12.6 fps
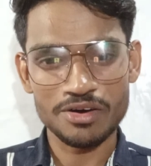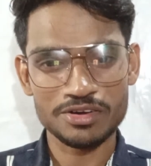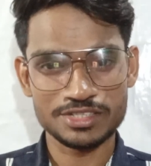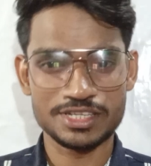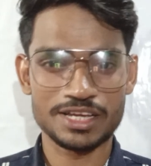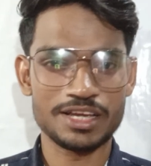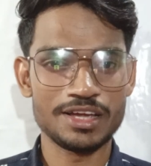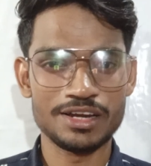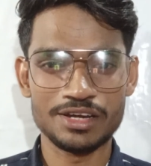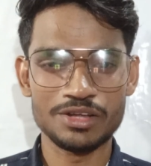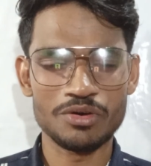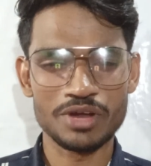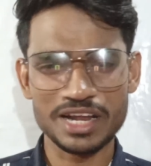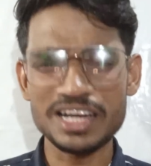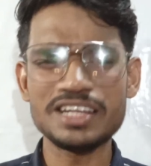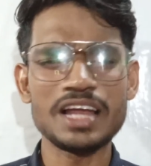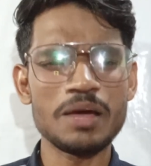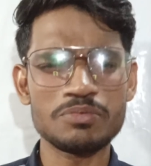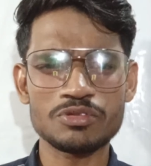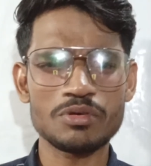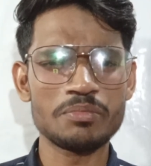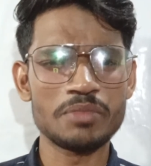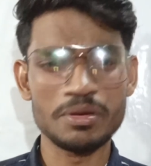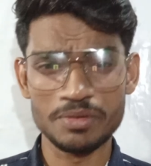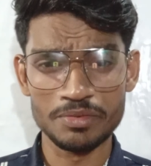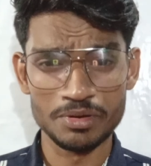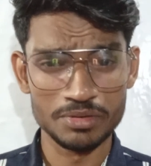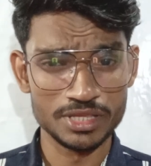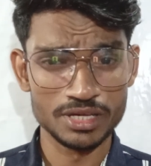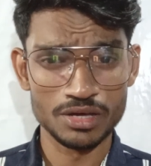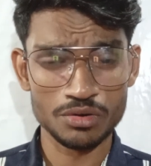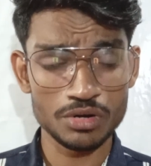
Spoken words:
or secondary or any type of memory will be there.